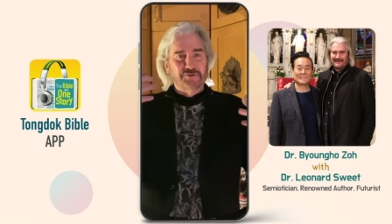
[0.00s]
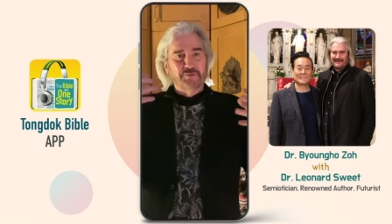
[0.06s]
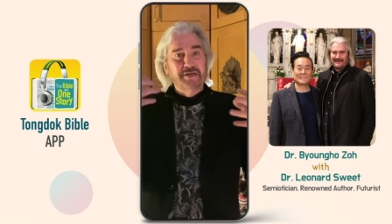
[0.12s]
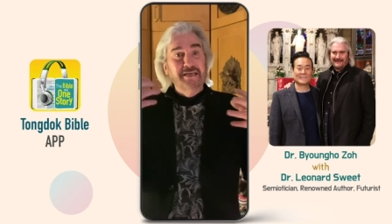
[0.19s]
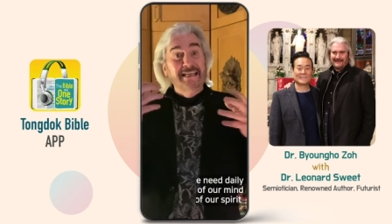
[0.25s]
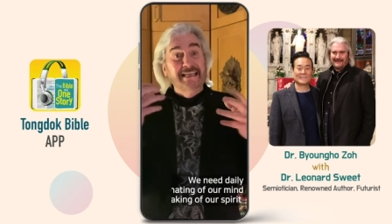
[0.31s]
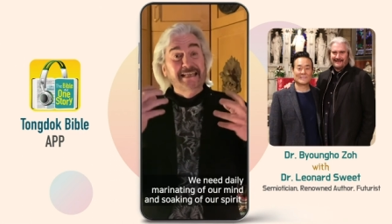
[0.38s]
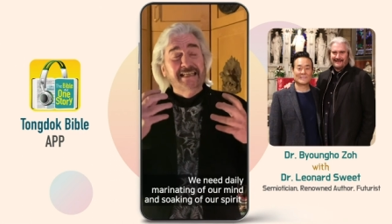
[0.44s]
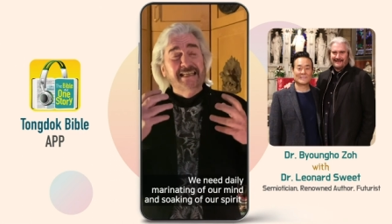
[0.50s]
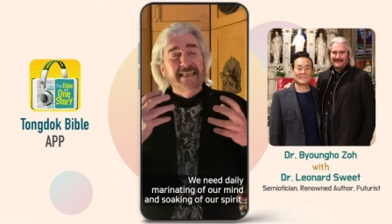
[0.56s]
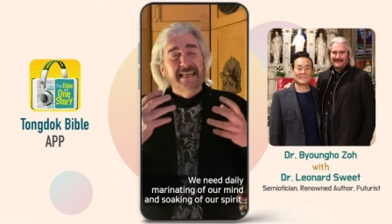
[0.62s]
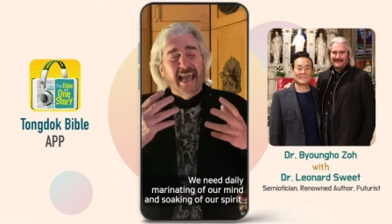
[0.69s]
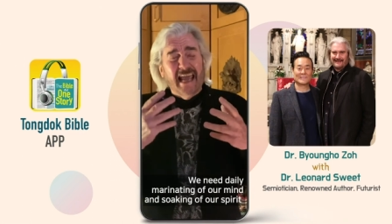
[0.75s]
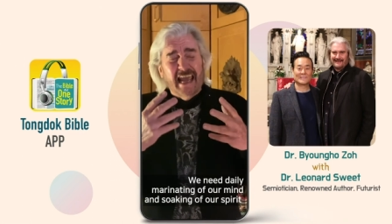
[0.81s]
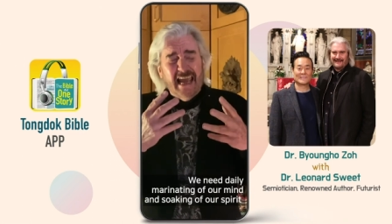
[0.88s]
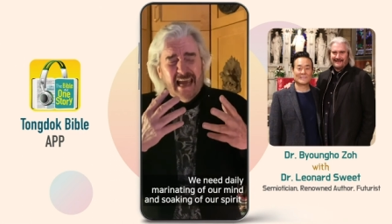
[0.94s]
We need
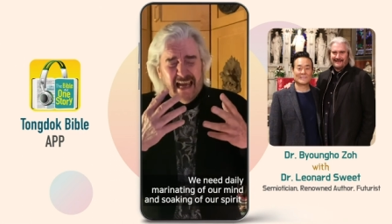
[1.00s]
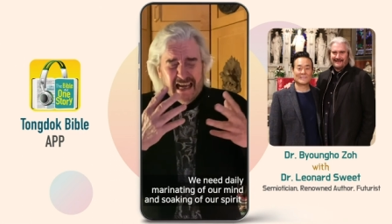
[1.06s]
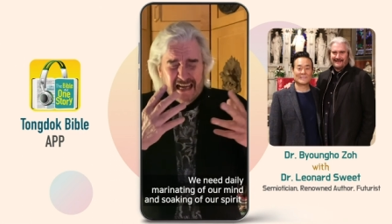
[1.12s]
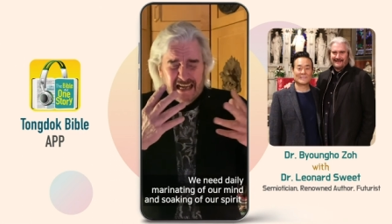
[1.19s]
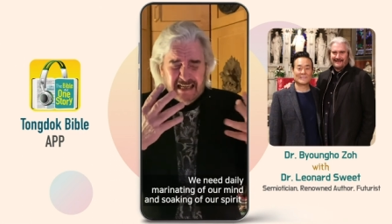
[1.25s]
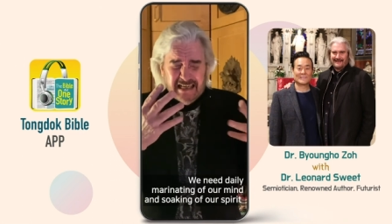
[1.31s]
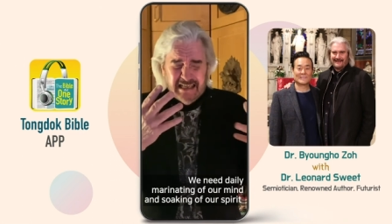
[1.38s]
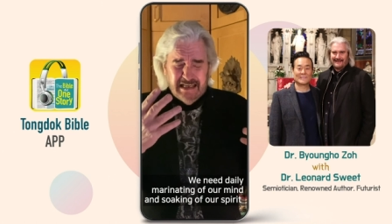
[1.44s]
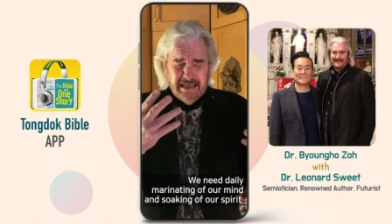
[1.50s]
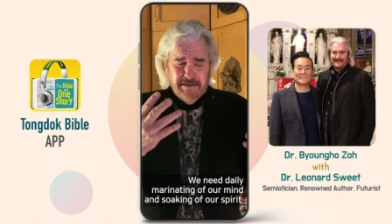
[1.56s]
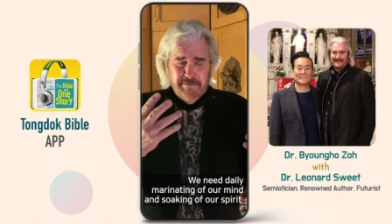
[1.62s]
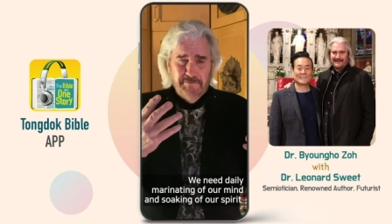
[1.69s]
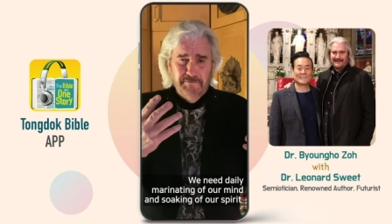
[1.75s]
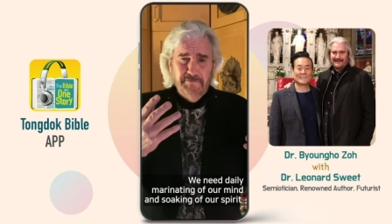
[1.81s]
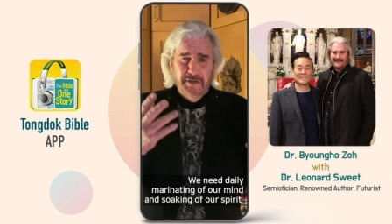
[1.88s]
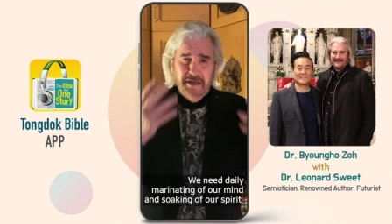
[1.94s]
daily
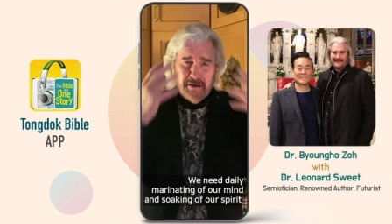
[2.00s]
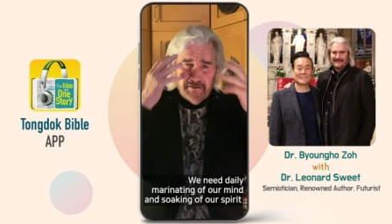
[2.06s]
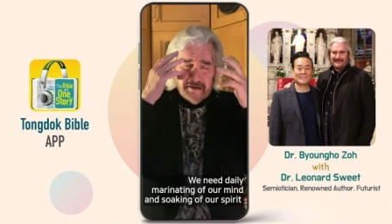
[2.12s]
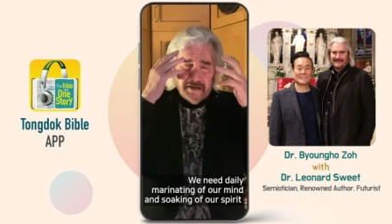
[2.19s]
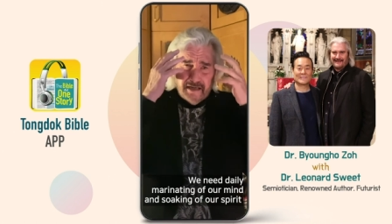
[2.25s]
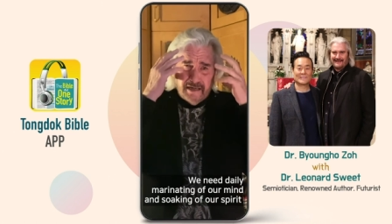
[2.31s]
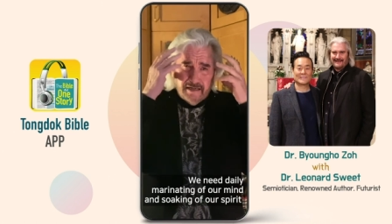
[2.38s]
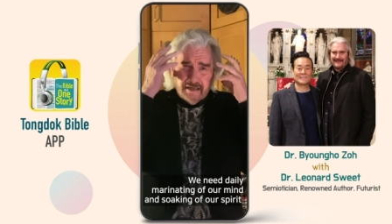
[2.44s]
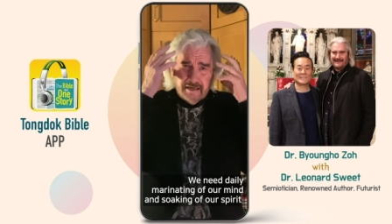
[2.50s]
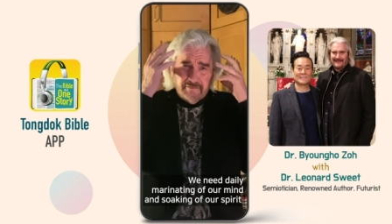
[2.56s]
marinating